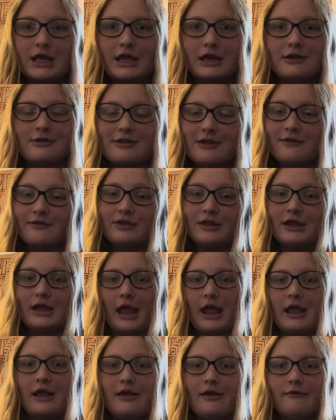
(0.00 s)
and it's definitely
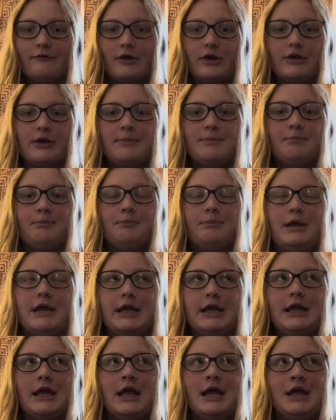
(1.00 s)
a very
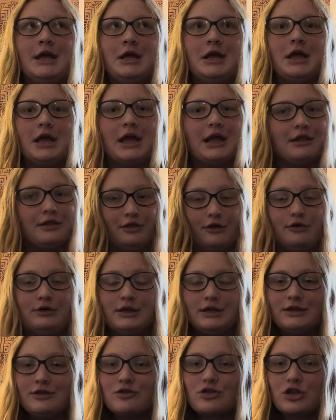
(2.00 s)
big and
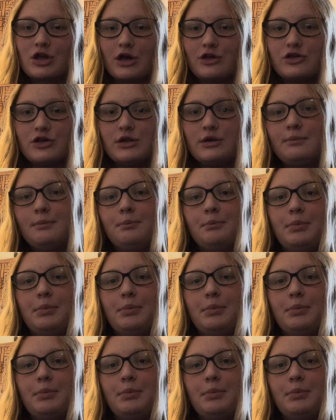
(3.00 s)
loaded discussion,